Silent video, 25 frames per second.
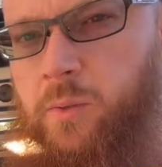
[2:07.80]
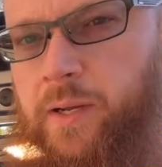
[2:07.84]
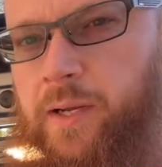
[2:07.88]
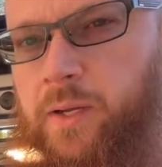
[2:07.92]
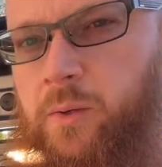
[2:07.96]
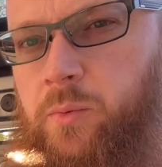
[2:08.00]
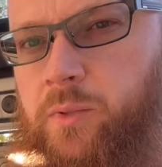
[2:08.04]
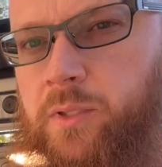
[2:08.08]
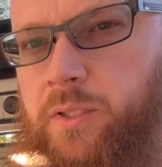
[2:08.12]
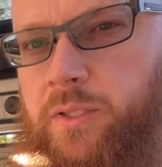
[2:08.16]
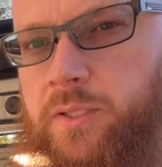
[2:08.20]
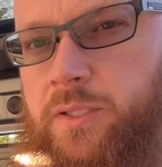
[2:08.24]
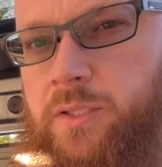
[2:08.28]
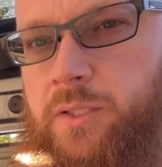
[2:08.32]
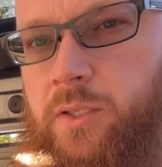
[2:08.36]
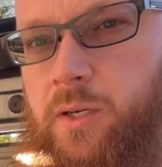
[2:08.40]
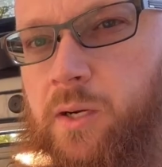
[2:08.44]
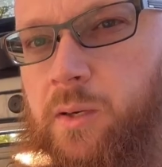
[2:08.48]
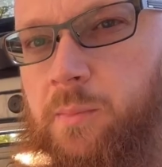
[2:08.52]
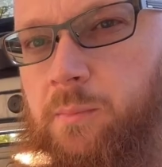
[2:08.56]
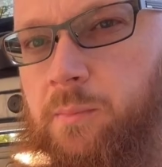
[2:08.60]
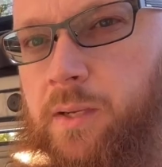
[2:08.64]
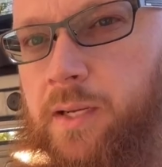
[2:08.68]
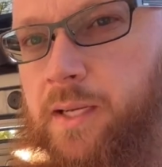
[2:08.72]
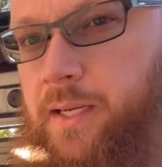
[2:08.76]
I will
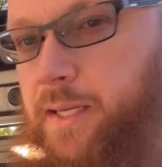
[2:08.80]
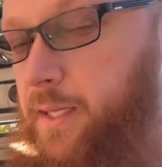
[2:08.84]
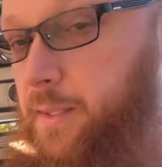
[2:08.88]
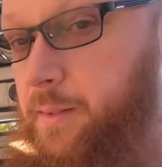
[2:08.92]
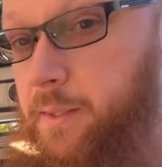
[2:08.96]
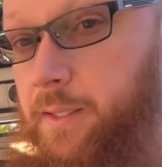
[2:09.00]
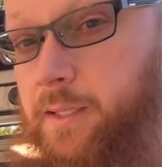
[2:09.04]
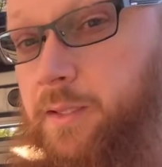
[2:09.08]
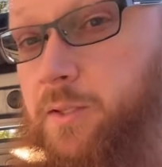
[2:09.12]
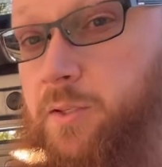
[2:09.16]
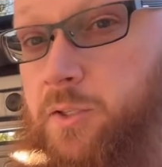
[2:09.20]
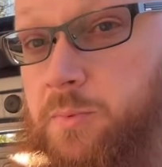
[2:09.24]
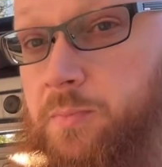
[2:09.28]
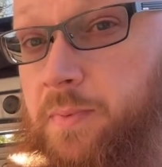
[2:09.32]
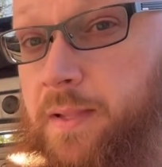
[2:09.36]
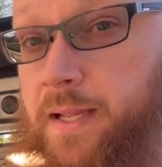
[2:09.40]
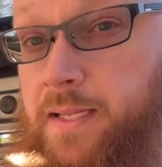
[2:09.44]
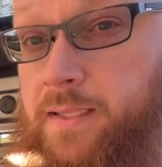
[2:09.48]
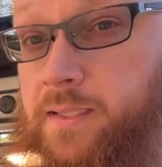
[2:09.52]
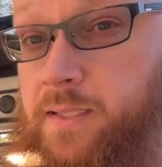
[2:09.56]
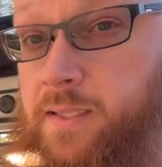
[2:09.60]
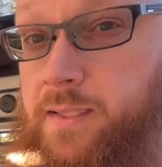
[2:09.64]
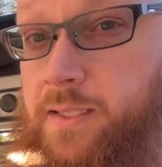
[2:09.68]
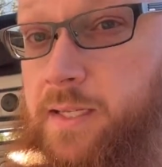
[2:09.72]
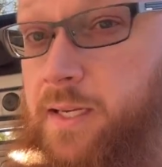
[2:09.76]
start by getting those
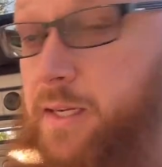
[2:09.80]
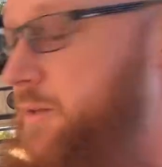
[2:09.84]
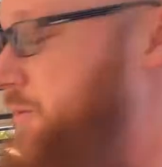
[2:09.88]
plastics out